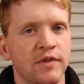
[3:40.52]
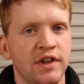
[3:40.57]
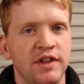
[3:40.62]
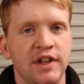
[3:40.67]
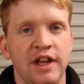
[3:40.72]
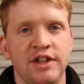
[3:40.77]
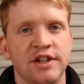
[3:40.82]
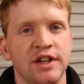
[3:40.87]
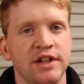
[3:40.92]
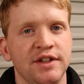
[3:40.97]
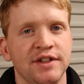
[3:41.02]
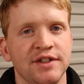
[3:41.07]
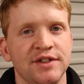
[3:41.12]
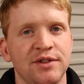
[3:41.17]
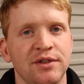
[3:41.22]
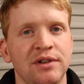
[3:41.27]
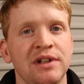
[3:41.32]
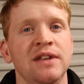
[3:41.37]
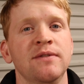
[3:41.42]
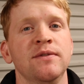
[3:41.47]
Nature does
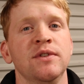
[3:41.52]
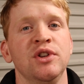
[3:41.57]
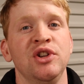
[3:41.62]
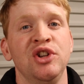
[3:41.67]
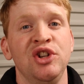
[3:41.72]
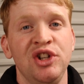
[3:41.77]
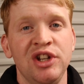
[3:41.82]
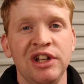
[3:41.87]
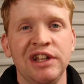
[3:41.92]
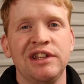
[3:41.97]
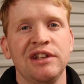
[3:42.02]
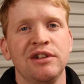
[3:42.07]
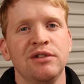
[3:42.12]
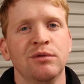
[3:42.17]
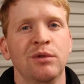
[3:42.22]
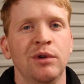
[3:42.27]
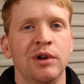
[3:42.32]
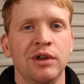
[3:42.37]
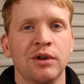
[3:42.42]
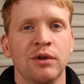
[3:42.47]
not give a shit
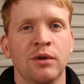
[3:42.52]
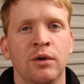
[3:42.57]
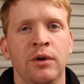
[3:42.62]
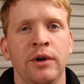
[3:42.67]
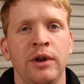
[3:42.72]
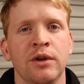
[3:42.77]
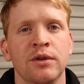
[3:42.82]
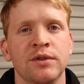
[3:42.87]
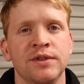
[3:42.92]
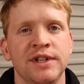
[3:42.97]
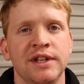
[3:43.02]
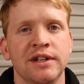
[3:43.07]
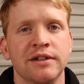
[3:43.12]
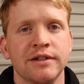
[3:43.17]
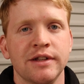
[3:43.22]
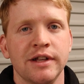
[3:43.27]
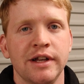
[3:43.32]
what your audio sounds